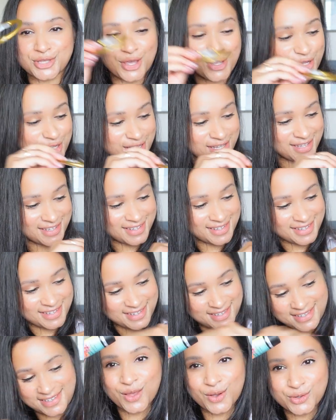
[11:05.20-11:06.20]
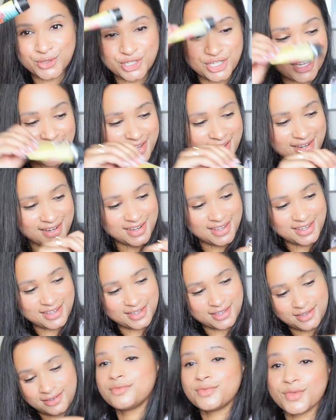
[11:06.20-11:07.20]
hook, lotion,
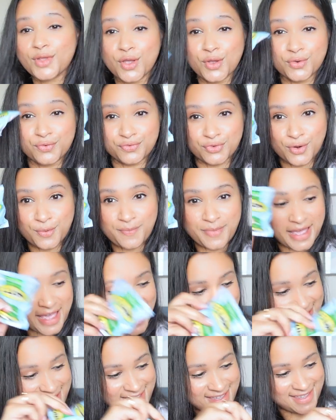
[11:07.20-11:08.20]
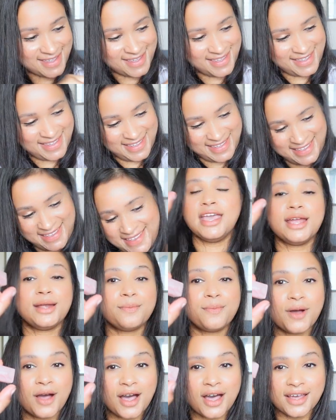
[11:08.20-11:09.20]
fruit pack,
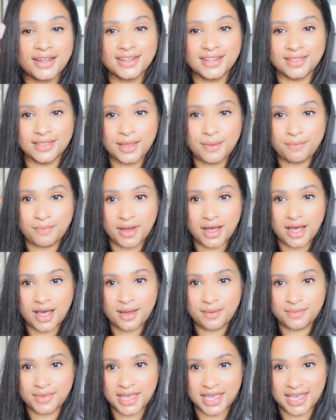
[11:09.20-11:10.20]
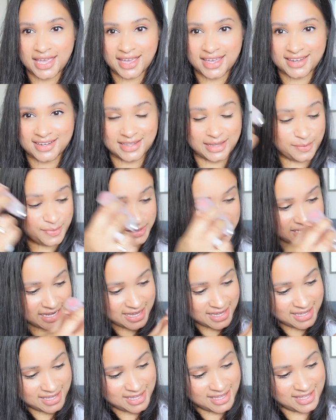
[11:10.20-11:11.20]
AirPod, lip balm and
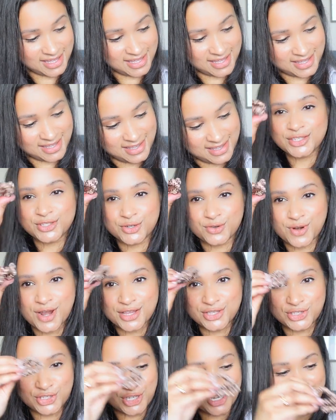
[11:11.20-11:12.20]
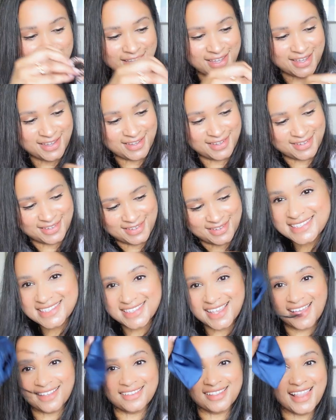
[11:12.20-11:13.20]
lipstick, scrunchie,
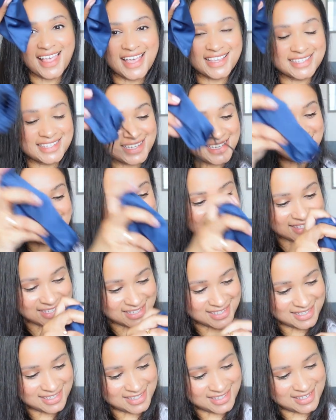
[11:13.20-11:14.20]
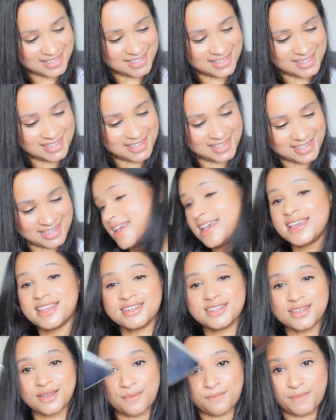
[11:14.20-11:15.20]
sunglasses,
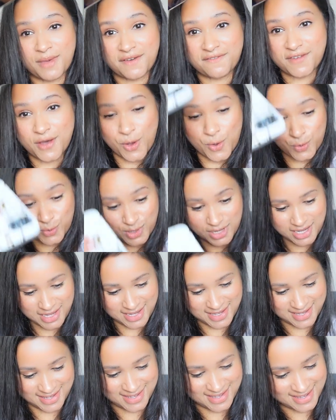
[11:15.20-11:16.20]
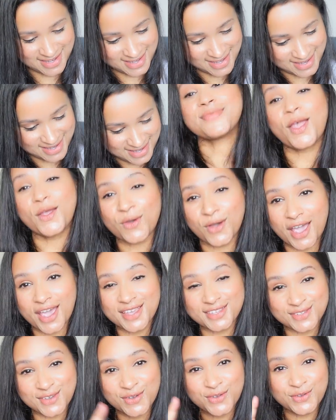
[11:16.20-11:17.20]
and my phone.
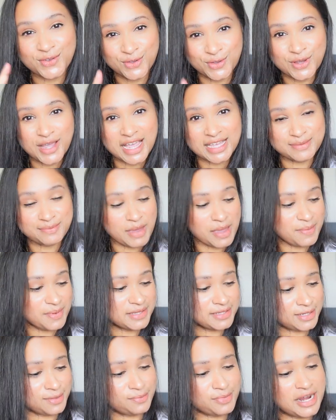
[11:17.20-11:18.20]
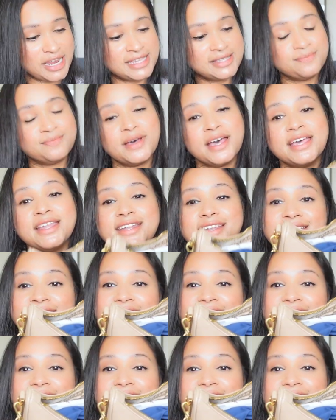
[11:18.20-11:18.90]
Okay, so you guys may be surprised, but